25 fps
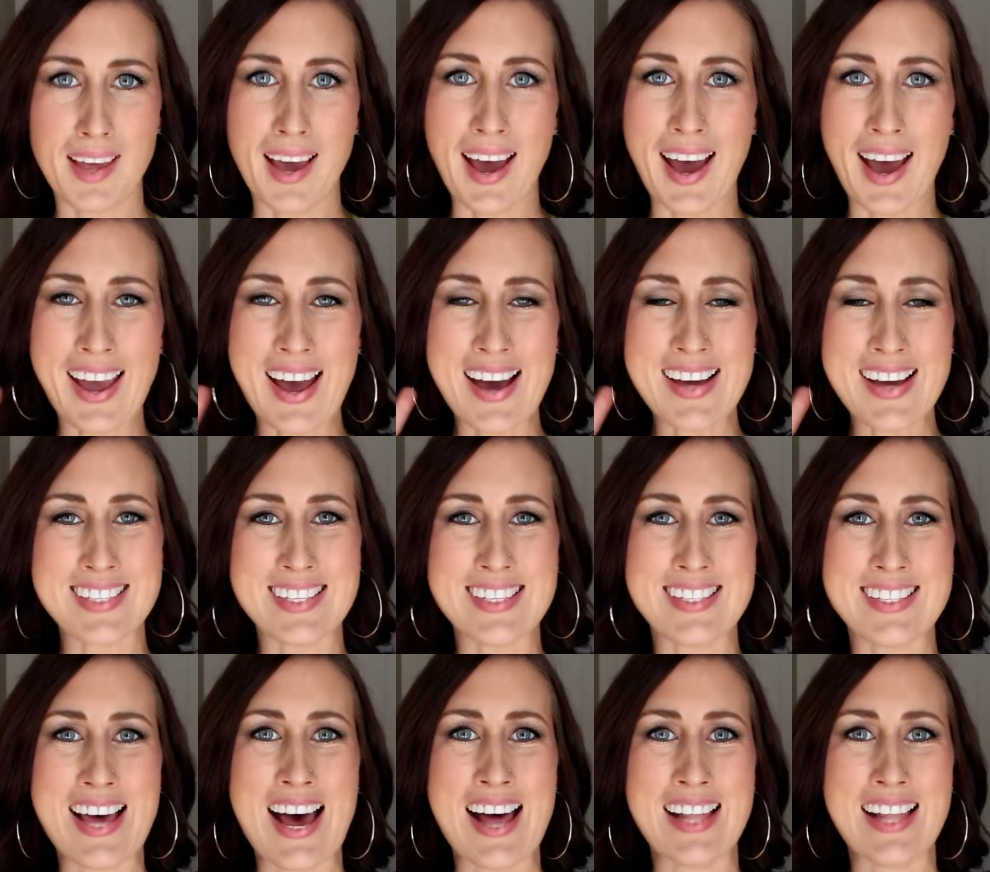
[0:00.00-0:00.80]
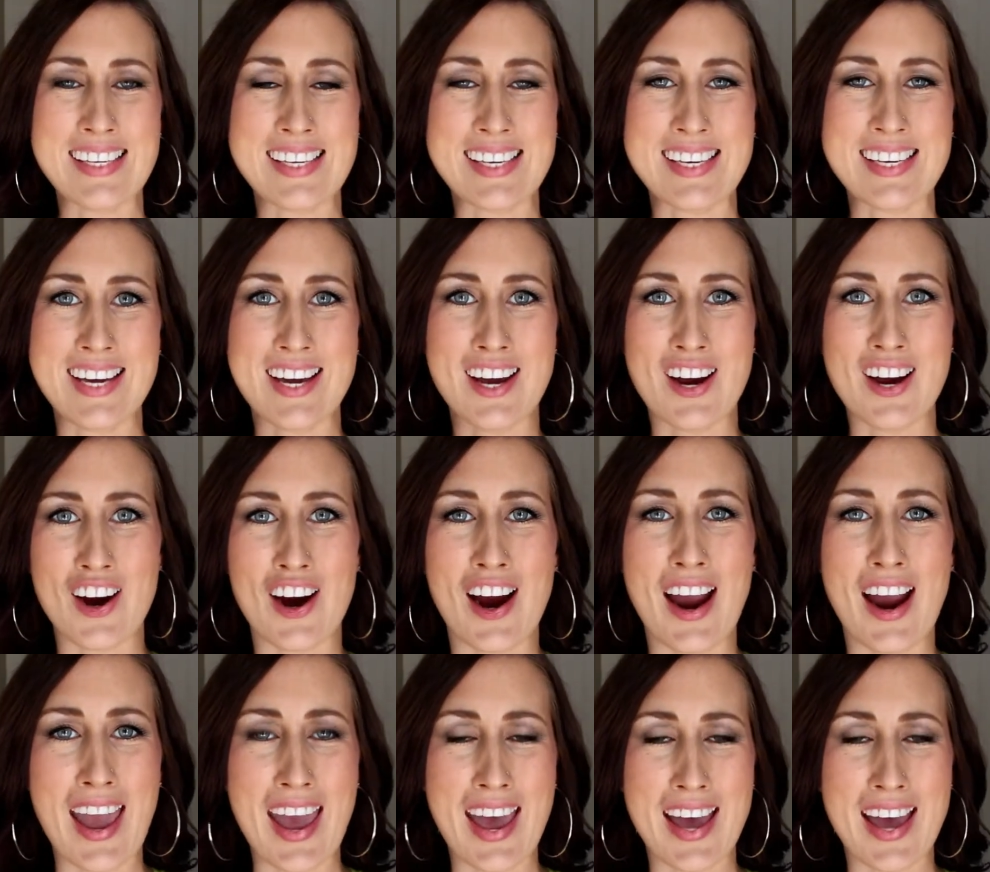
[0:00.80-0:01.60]
Hi guys, it's Sally
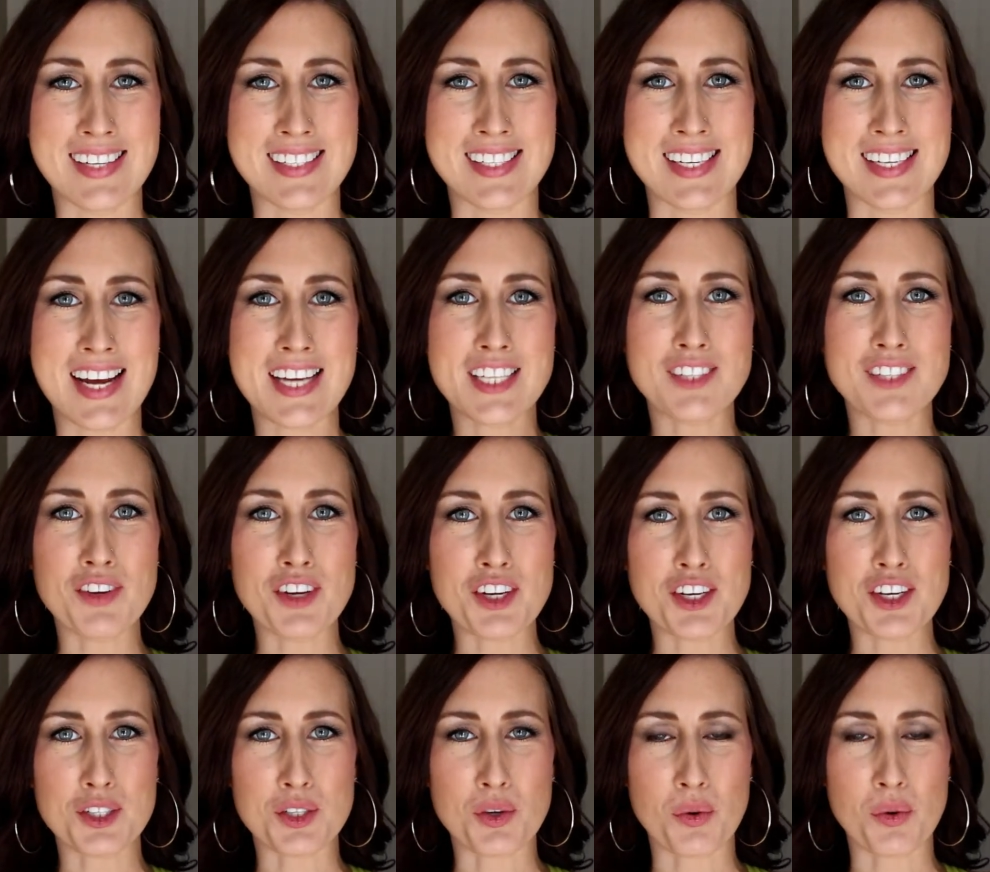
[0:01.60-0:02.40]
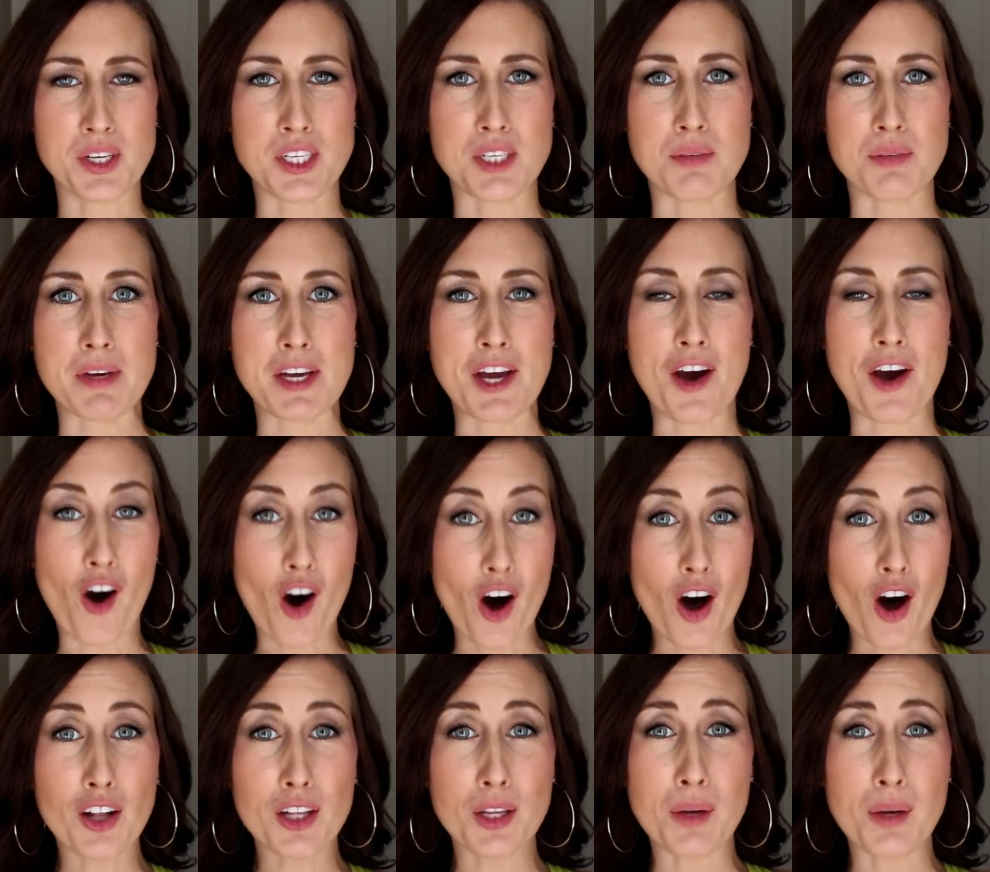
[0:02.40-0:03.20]
here, and today's video is going to be
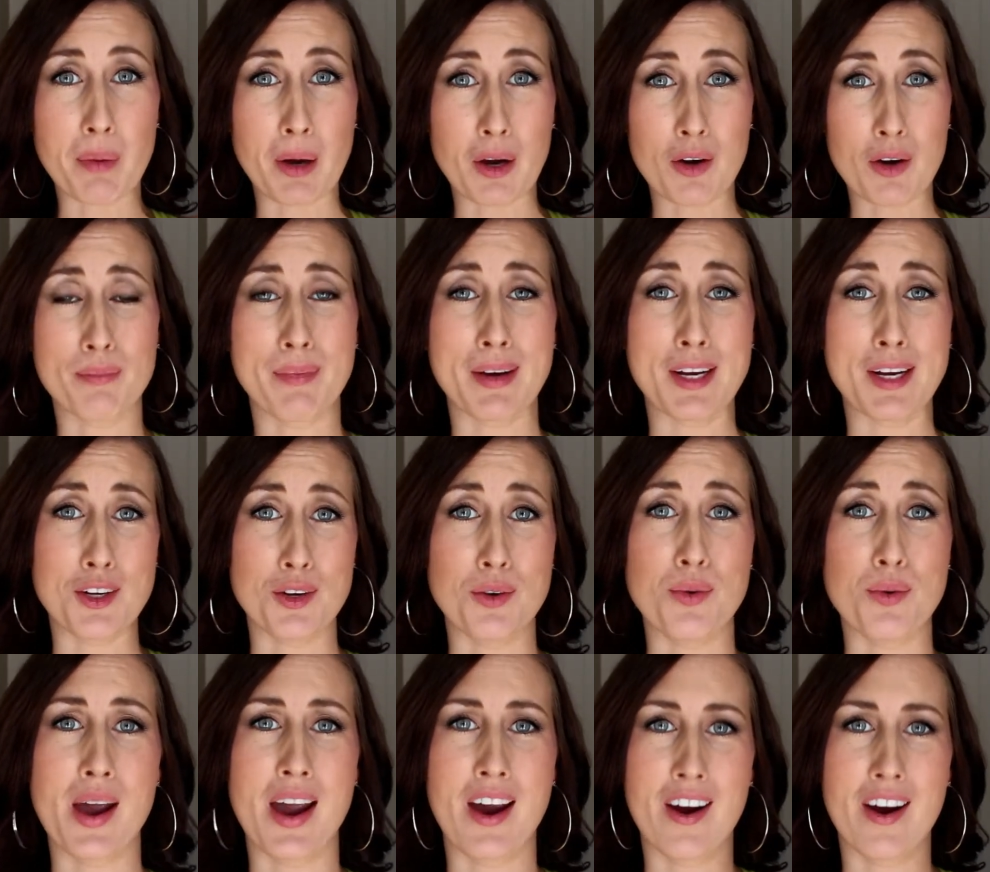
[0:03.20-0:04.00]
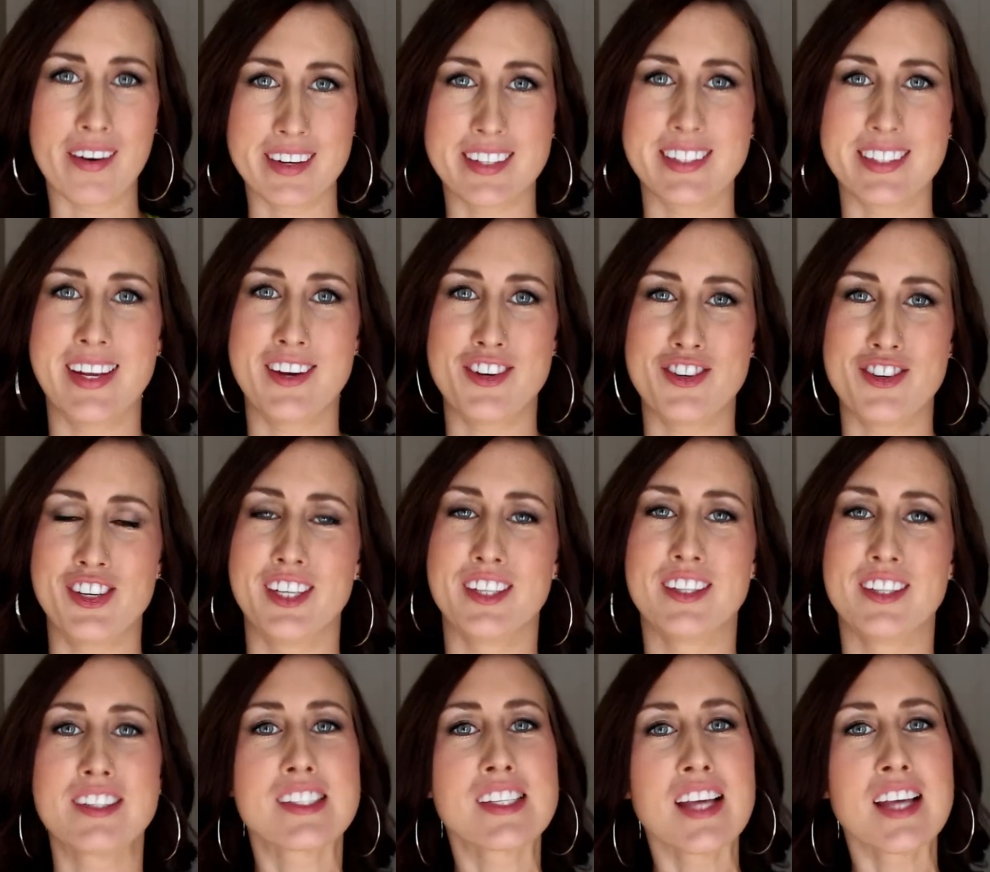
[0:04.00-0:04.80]
all about my new hair
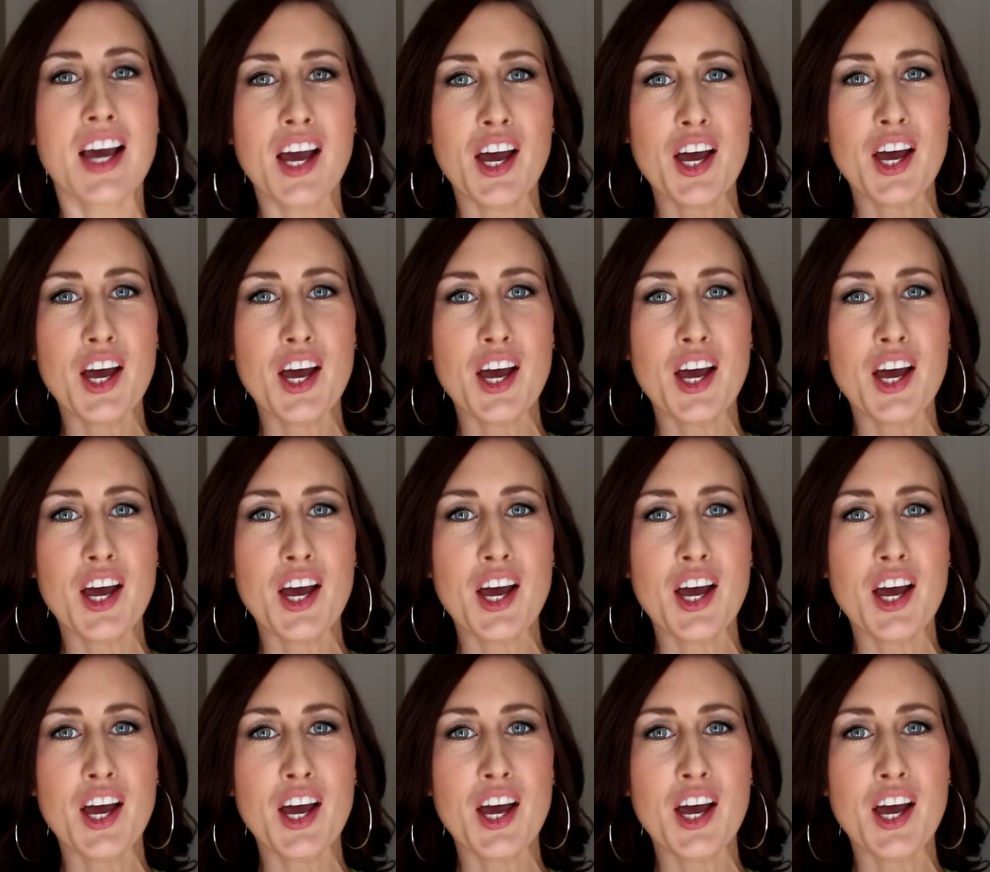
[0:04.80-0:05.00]
extensions.